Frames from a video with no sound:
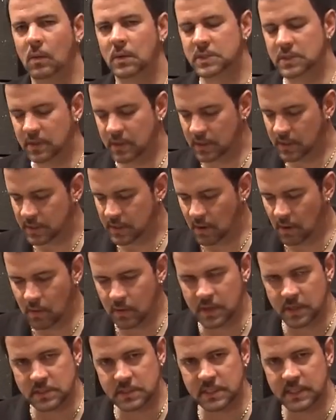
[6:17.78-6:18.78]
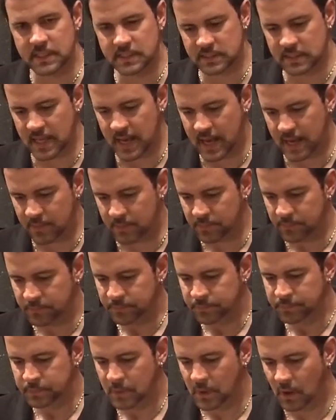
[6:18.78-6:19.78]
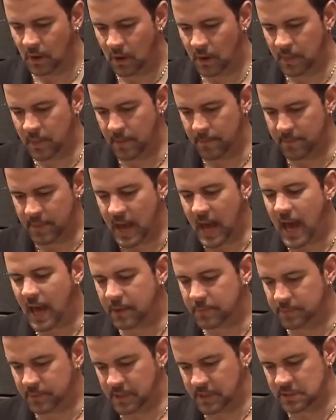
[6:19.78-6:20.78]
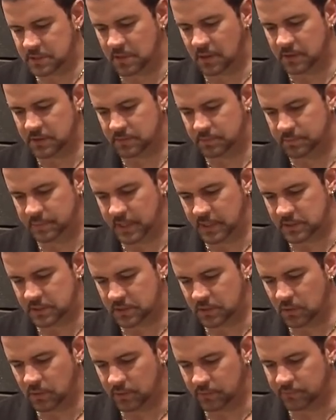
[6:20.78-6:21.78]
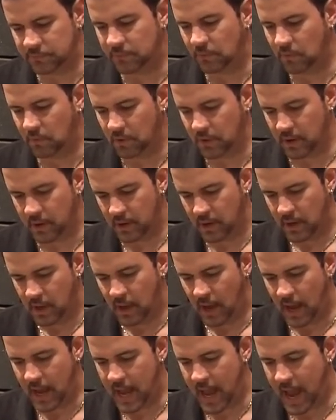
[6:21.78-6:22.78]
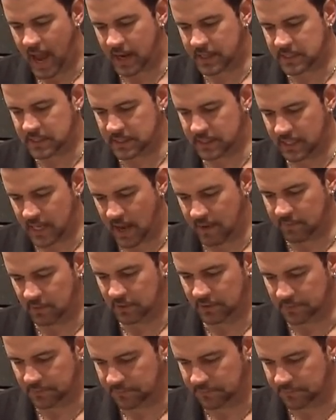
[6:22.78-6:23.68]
what you're going to notice is that on the back beats, on beats 2 and 4, I actually have a little